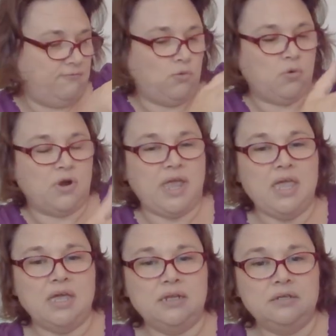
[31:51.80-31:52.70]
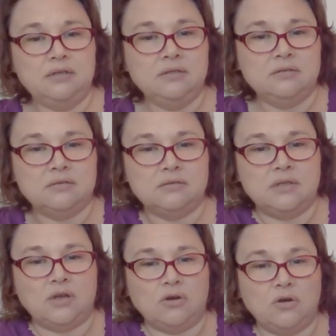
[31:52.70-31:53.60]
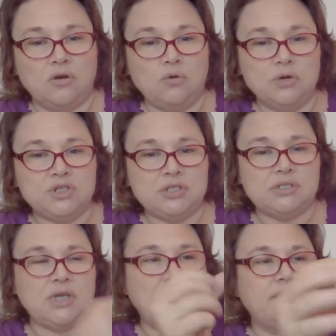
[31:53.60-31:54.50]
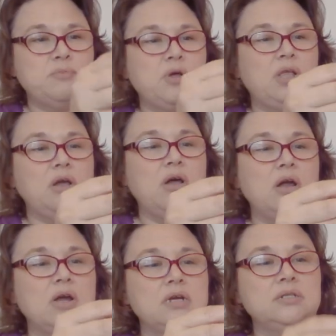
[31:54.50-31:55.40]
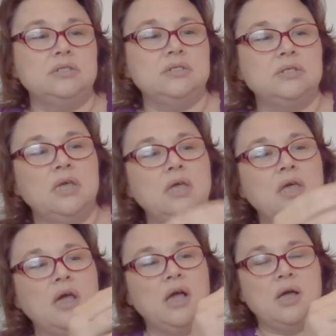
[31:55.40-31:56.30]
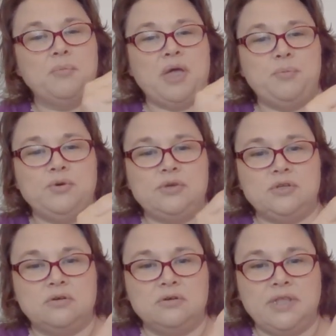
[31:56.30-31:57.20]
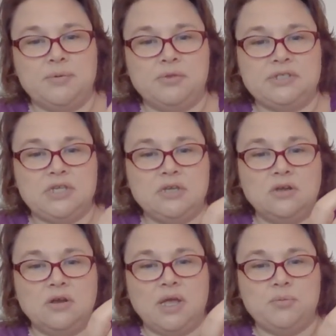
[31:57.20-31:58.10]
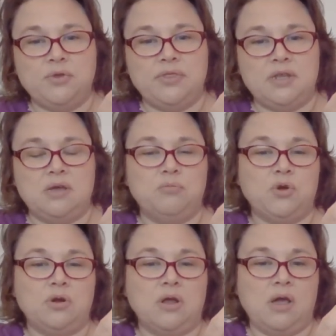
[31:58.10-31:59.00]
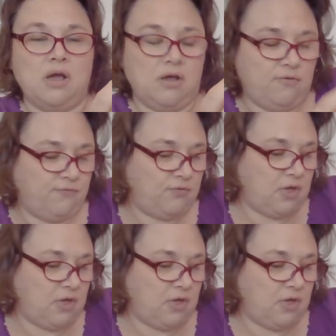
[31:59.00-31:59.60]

for Anne. They're gorgeous. I got them all on cards. Um, I put her labels here. I put the number of